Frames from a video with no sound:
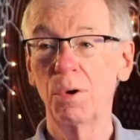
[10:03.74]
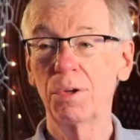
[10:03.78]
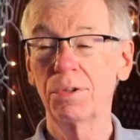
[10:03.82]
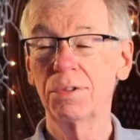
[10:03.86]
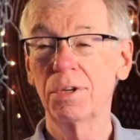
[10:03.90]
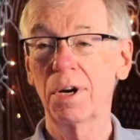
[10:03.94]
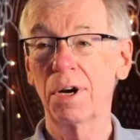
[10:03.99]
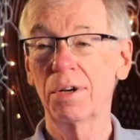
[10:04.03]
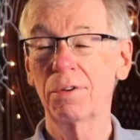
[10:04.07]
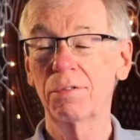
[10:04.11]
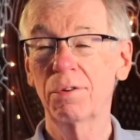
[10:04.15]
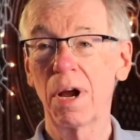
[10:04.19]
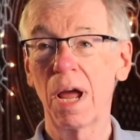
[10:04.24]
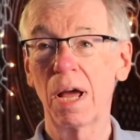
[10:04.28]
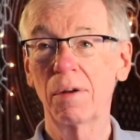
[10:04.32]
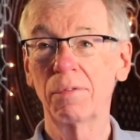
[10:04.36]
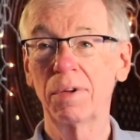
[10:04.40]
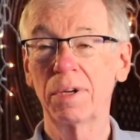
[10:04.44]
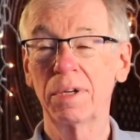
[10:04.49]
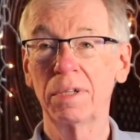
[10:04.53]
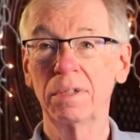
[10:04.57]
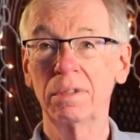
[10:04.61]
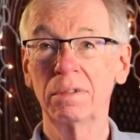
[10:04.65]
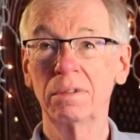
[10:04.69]
started
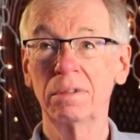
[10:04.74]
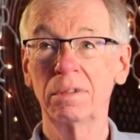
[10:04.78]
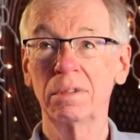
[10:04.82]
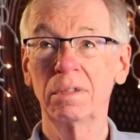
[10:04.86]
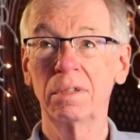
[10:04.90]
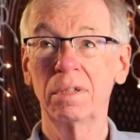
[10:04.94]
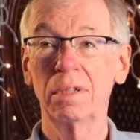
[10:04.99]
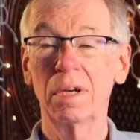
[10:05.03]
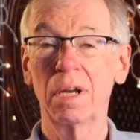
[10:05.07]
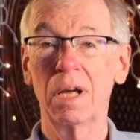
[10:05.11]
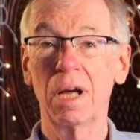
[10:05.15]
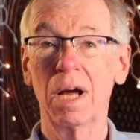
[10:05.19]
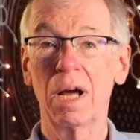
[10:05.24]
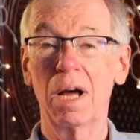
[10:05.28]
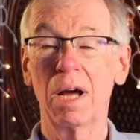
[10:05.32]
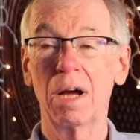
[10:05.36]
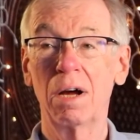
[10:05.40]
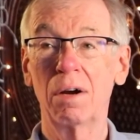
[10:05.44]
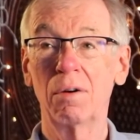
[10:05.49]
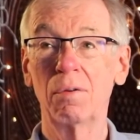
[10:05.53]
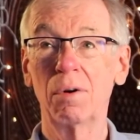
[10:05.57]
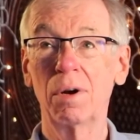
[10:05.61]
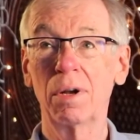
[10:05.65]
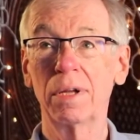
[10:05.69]
traveling
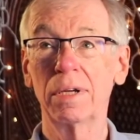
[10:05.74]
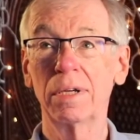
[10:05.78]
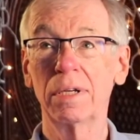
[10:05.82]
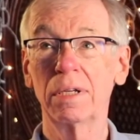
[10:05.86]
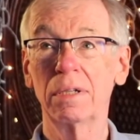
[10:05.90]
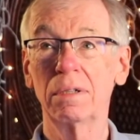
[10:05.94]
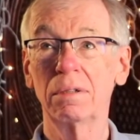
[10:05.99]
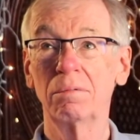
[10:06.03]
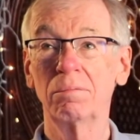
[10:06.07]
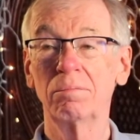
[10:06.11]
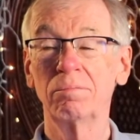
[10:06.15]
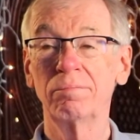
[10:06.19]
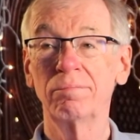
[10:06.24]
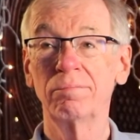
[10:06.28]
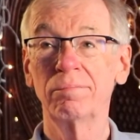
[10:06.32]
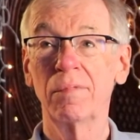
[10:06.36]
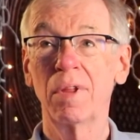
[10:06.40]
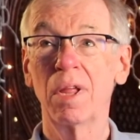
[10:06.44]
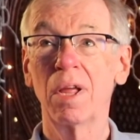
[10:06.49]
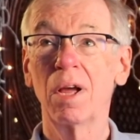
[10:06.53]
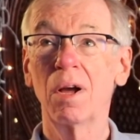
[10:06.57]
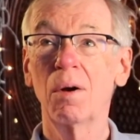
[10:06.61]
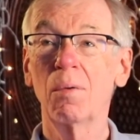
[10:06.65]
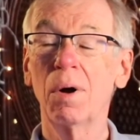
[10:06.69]
really,
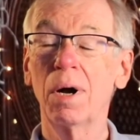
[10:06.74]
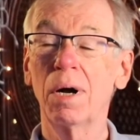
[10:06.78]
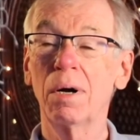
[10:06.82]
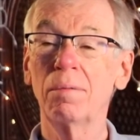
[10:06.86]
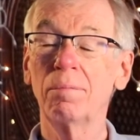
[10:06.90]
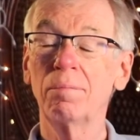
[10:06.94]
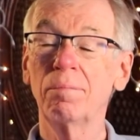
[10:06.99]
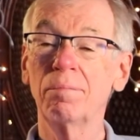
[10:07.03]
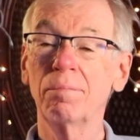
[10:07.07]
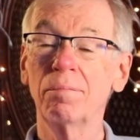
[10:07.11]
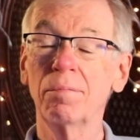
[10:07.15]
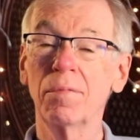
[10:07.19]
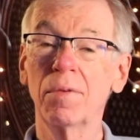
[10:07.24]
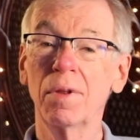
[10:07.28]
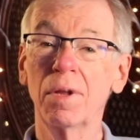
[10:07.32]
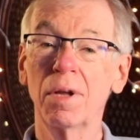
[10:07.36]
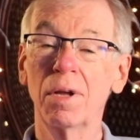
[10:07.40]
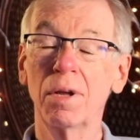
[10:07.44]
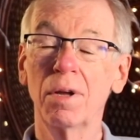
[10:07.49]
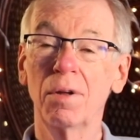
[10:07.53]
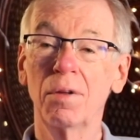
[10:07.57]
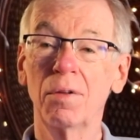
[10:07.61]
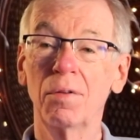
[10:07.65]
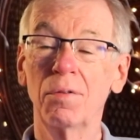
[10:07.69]
well,
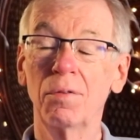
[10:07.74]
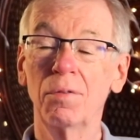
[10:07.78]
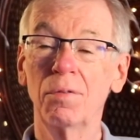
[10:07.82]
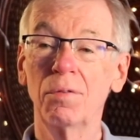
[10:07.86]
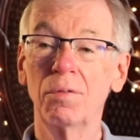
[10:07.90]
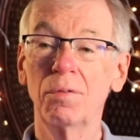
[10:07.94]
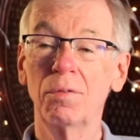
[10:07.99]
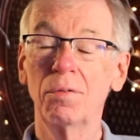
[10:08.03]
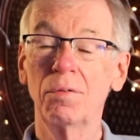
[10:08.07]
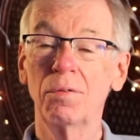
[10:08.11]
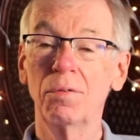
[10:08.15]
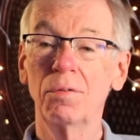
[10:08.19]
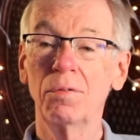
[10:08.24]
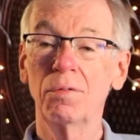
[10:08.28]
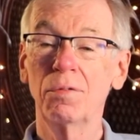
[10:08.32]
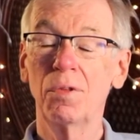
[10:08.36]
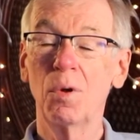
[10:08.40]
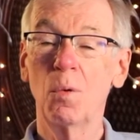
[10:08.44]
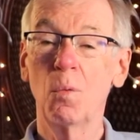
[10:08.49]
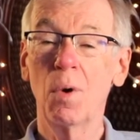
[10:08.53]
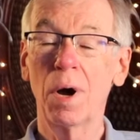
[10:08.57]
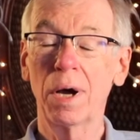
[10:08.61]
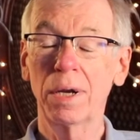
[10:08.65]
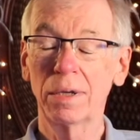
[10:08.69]

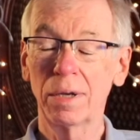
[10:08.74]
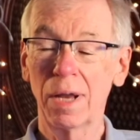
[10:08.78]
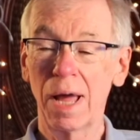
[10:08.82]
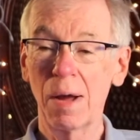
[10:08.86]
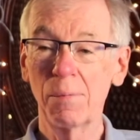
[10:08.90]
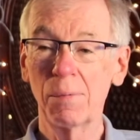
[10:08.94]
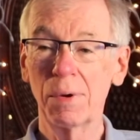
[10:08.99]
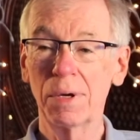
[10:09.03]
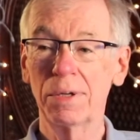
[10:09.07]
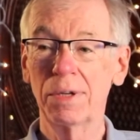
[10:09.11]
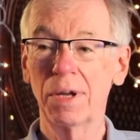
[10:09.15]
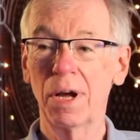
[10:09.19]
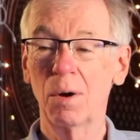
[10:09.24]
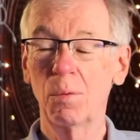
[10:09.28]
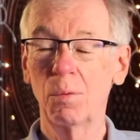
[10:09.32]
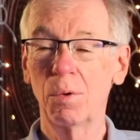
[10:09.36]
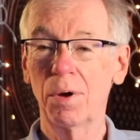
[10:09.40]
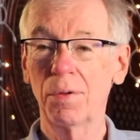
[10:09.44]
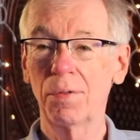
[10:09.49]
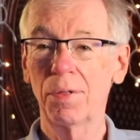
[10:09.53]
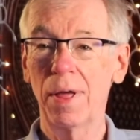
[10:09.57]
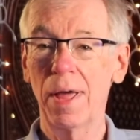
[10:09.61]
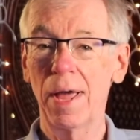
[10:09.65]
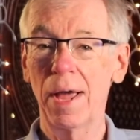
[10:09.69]
the one lab we dealt
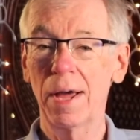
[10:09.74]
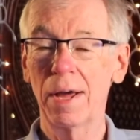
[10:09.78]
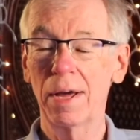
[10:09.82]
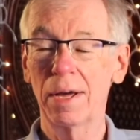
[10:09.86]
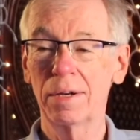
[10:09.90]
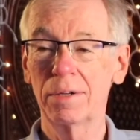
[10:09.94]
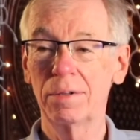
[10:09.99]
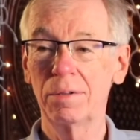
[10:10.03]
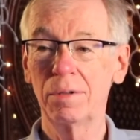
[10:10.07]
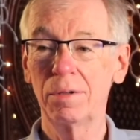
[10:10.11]
with had